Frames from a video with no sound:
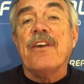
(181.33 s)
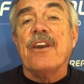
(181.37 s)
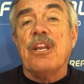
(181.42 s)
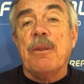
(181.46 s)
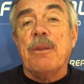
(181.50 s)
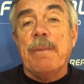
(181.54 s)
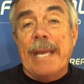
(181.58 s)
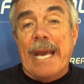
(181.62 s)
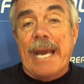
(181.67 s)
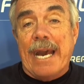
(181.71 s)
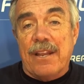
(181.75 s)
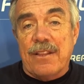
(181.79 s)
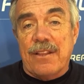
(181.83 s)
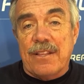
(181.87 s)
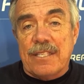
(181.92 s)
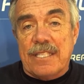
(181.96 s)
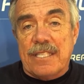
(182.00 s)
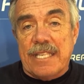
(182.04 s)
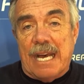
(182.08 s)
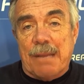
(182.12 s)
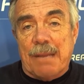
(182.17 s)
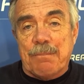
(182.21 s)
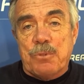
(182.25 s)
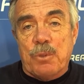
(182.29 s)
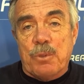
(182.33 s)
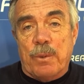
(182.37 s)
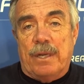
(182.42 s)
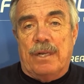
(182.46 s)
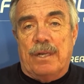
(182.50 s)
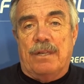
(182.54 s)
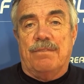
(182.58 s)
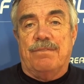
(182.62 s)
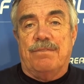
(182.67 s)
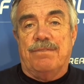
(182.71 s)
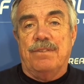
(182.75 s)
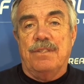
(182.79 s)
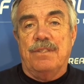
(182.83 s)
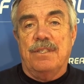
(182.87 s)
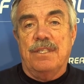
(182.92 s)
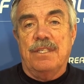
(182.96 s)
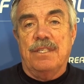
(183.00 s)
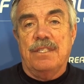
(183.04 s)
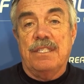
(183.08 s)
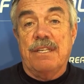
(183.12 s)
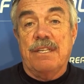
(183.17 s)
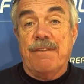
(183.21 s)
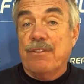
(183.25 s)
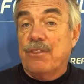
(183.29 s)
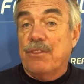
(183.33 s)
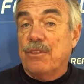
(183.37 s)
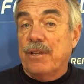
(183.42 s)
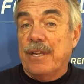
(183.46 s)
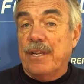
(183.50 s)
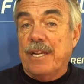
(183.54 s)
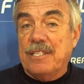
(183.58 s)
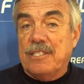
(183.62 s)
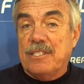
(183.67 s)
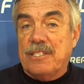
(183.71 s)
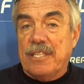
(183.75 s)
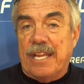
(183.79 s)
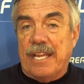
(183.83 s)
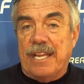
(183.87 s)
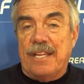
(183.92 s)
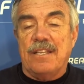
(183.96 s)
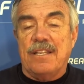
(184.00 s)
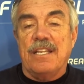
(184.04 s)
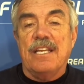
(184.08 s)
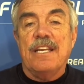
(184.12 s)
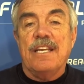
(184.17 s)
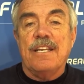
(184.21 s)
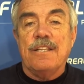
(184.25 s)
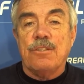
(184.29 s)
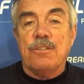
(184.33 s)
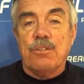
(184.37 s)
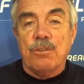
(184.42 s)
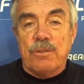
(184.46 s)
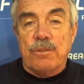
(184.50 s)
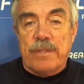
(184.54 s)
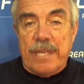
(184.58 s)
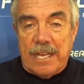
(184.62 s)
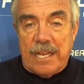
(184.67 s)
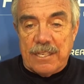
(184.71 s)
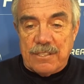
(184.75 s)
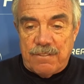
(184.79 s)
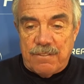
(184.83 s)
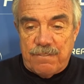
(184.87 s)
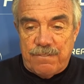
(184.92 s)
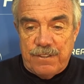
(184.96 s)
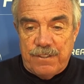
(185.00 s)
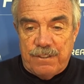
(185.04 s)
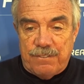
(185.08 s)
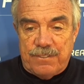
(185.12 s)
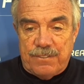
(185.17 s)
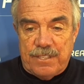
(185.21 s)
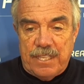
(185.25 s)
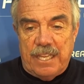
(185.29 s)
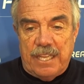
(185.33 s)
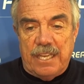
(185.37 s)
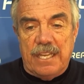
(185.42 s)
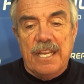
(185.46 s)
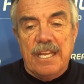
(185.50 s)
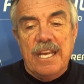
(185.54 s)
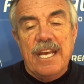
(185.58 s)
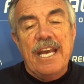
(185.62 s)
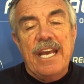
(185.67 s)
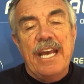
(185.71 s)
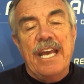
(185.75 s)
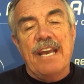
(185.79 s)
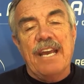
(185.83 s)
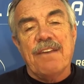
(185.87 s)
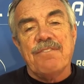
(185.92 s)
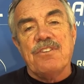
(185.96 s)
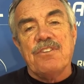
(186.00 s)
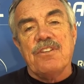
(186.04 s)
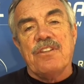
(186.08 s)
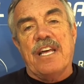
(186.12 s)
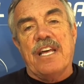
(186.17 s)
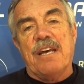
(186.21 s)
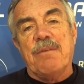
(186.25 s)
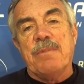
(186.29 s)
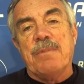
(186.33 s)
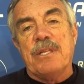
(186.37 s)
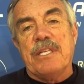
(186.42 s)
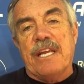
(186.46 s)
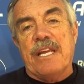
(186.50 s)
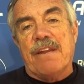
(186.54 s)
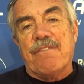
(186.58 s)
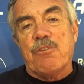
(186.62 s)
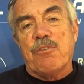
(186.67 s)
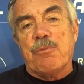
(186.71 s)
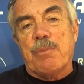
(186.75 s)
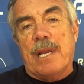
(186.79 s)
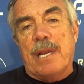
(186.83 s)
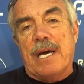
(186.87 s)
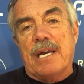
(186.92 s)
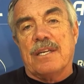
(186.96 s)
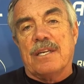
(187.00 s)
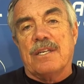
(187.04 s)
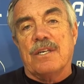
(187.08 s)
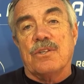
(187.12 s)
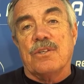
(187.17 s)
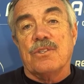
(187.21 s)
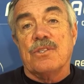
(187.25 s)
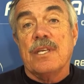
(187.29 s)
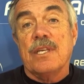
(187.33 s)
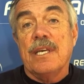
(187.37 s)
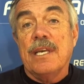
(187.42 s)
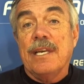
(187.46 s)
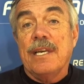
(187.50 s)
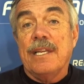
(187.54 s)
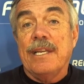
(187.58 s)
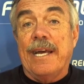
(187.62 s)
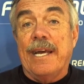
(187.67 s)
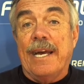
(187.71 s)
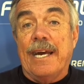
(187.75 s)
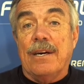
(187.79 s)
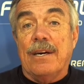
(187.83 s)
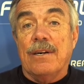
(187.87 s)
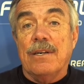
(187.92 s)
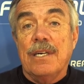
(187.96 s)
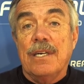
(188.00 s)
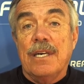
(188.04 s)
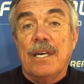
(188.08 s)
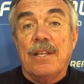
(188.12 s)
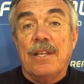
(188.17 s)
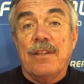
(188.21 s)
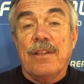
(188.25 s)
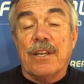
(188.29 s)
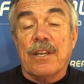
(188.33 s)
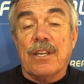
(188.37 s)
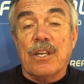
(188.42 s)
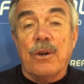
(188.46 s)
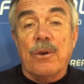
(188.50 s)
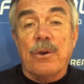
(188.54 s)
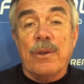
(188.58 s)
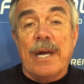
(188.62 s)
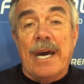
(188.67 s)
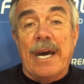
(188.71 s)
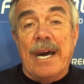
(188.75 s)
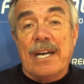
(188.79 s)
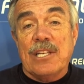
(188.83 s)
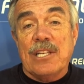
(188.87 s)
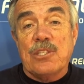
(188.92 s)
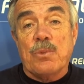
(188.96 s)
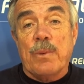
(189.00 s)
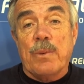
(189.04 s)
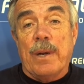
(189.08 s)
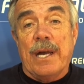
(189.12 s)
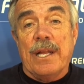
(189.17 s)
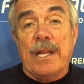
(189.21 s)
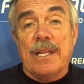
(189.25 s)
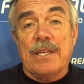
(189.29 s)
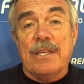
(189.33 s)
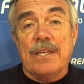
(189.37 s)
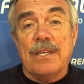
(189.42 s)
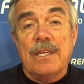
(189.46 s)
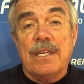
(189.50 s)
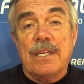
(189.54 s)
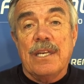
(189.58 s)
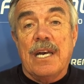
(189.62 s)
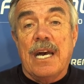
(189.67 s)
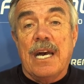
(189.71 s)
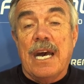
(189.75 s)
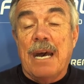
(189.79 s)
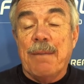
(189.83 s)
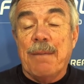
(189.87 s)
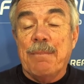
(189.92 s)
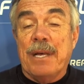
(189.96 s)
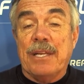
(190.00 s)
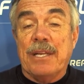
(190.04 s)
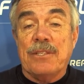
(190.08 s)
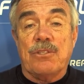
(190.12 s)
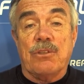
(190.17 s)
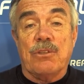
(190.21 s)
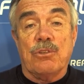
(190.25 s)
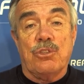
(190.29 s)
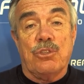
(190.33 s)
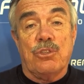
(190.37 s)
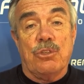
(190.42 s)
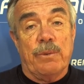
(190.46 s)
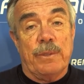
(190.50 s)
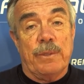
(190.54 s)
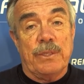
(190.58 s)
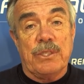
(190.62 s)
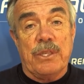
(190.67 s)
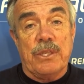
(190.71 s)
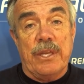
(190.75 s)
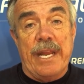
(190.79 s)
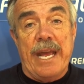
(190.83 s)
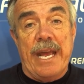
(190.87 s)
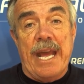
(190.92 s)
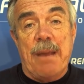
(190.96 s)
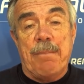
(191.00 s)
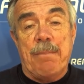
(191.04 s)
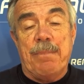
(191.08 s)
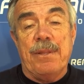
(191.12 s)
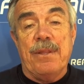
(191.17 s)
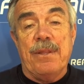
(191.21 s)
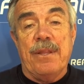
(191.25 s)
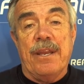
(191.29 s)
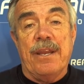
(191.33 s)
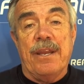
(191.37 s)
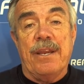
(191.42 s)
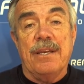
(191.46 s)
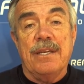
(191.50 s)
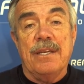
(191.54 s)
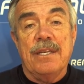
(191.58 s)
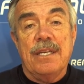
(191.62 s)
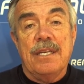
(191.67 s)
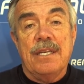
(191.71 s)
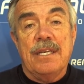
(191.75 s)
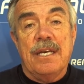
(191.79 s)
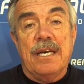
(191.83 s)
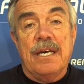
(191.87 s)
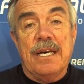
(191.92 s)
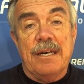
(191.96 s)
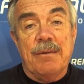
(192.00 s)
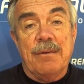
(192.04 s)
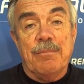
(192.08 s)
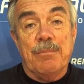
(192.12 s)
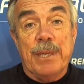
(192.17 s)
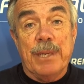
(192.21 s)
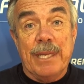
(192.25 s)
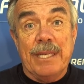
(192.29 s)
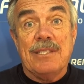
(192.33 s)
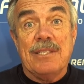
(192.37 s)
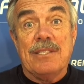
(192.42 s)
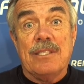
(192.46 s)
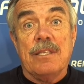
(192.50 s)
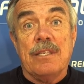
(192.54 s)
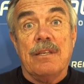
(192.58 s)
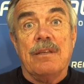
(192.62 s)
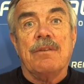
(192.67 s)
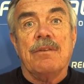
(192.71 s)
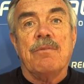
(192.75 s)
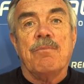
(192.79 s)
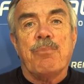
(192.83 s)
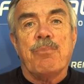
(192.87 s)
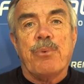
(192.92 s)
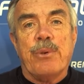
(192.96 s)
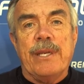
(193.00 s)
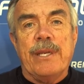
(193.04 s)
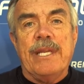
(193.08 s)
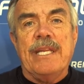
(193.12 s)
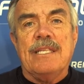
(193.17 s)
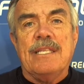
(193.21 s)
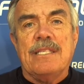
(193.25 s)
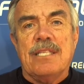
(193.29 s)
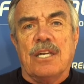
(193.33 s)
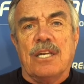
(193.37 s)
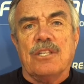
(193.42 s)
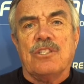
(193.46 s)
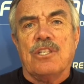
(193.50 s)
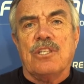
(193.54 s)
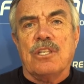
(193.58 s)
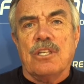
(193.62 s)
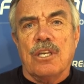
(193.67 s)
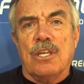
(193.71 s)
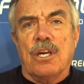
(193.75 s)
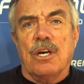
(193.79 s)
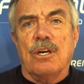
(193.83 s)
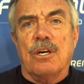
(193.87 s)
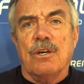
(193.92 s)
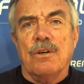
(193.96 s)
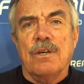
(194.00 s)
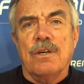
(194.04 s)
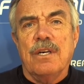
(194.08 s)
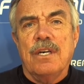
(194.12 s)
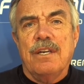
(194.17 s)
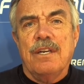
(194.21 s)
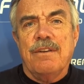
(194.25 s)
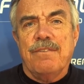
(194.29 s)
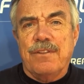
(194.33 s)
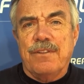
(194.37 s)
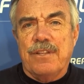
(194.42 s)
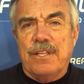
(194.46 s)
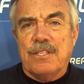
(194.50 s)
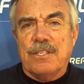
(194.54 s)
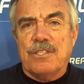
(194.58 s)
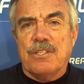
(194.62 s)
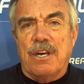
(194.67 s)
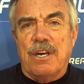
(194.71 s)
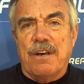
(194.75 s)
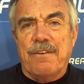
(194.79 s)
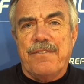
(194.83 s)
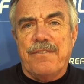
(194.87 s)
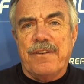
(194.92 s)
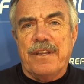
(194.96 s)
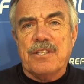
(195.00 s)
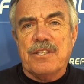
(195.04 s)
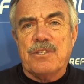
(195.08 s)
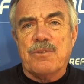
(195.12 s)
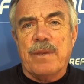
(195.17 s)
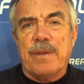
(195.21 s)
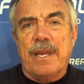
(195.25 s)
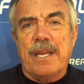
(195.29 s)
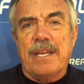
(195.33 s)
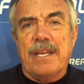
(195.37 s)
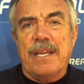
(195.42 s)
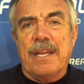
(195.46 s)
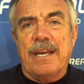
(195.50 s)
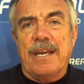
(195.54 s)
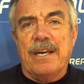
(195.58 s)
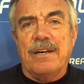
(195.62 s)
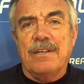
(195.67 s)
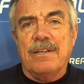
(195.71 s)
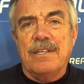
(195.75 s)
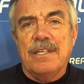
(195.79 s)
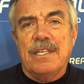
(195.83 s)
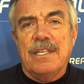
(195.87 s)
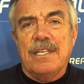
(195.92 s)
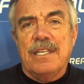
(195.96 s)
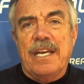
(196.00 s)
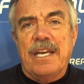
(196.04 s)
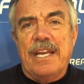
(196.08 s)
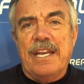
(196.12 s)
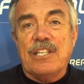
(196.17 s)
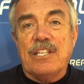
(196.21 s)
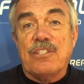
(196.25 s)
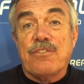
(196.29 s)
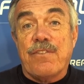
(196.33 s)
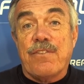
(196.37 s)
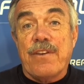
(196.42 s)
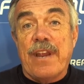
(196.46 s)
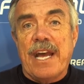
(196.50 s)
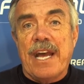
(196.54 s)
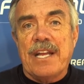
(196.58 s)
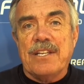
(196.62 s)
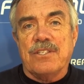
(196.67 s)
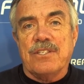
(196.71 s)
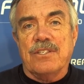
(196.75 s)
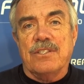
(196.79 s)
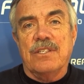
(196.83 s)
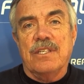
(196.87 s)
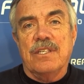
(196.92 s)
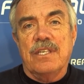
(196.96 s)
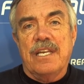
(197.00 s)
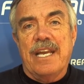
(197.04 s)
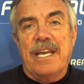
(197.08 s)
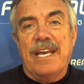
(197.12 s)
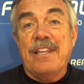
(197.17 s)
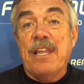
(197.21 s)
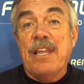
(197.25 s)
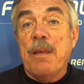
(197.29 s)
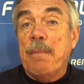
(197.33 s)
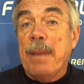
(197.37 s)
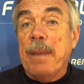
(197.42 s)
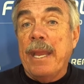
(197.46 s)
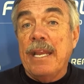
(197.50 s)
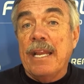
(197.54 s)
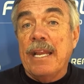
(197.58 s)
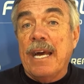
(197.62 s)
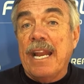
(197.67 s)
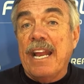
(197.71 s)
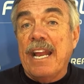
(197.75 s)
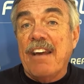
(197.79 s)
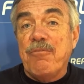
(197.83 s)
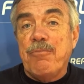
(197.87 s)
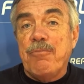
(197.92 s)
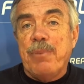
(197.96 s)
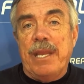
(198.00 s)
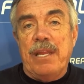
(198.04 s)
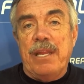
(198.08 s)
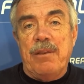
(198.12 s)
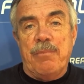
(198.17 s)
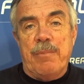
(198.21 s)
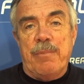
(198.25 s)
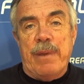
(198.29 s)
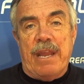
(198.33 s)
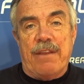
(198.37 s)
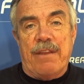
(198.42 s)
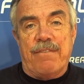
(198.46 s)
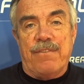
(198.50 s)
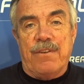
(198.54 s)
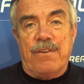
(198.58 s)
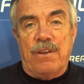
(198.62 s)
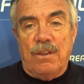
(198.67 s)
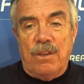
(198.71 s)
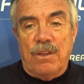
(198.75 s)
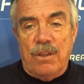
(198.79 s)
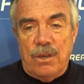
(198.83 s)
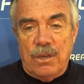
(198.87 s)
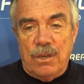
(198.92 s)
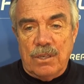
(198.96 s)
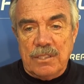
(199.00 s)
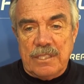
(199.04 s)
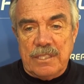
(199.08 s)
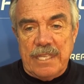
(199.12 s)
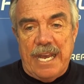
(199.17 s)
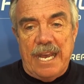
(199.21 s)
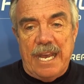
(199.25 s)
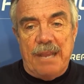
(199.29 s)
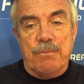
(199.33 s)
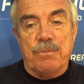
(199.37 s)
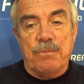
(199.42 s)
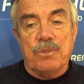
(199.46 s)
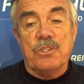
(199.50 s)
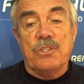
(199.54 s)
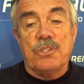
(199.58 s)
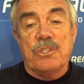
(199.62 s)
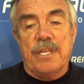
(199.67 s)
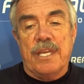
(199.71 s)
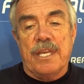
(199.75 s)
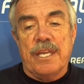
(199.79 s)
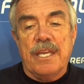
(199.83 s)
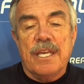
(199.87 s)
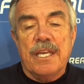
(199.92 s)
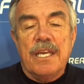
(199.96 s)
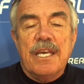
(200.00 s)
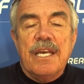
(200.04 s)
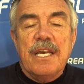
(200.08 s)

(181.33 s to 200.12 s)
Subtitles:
going to be out of the top 12. Never thought I'd say it in 2015. After them, the Denver Broncos. Now, they're going to Osweiler. I'm not so sure what's going to happen there. But it's pretty touch and go for this offense right now, and it's fragile. And they may not have Peyton back for a long time. We'll see.